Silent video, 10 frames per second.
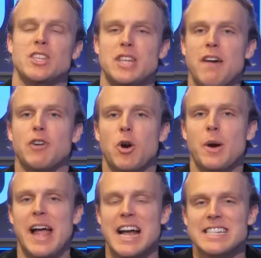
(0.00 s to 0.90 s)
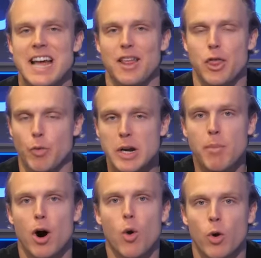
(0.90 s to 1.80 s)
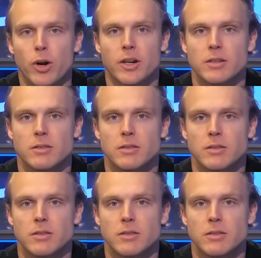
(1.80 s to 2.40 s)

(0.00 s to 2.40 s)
Steph Curry has that three ball working,